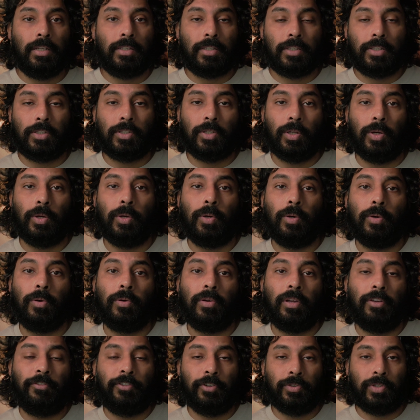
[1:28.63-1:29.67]
So
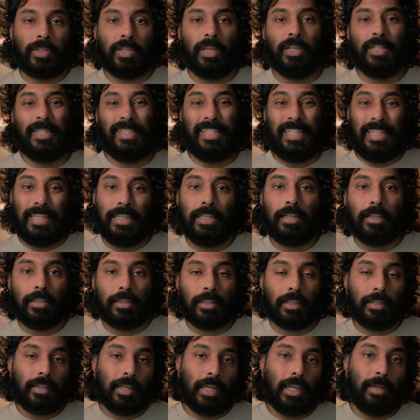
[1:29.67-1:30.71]
if you see a D in
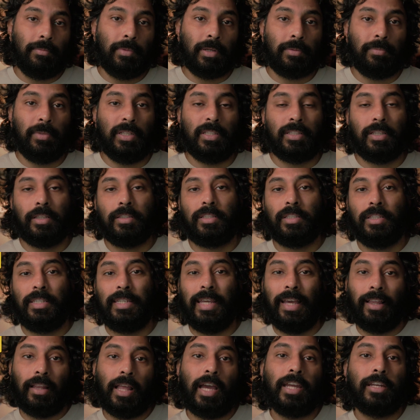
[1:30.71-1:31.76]
the name, it means it's
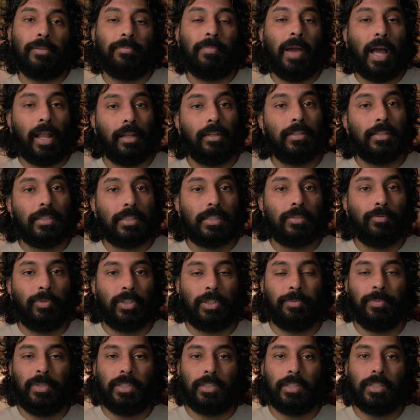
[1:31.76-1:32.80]
daylight balanced,
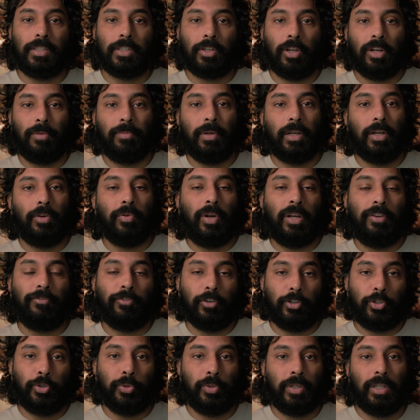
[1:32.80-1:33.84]
which means it's going to be great for
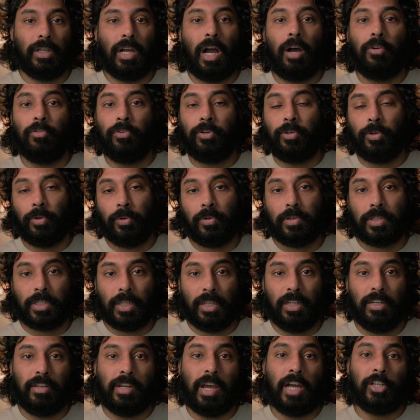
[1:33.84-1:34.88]
shooting outdoors
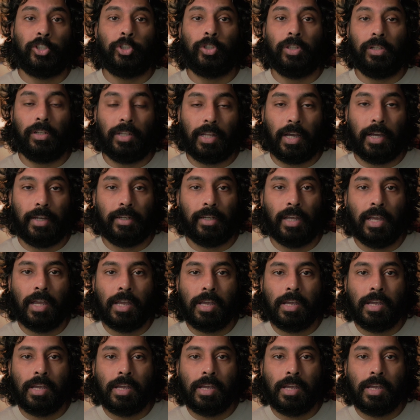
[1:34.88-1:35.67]
in natural light.